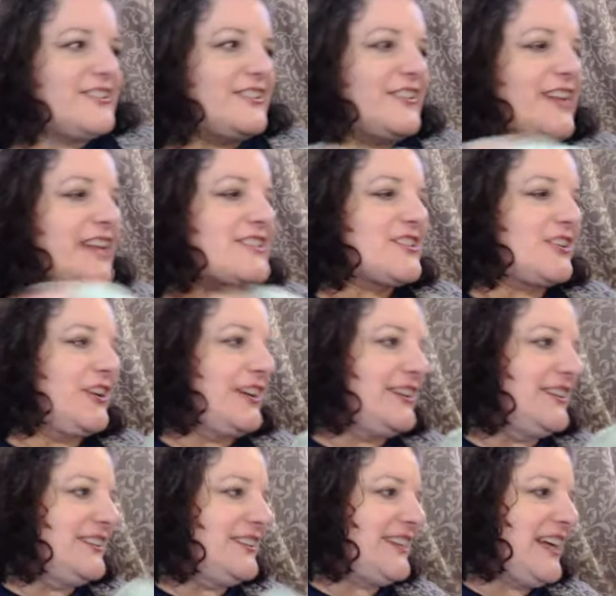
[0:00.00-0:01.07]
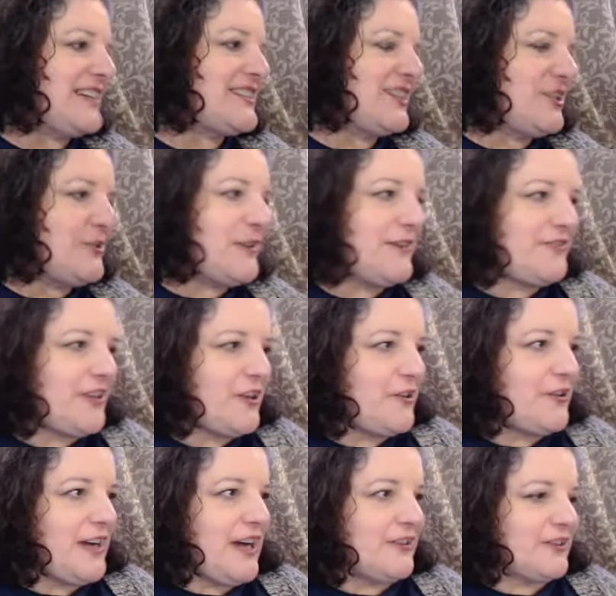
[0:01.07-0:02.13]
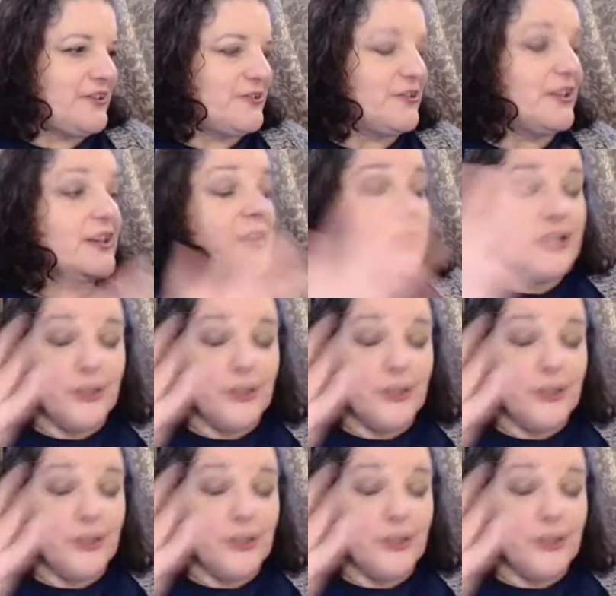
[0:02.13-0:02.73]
So that's good. That's a UFO out the door.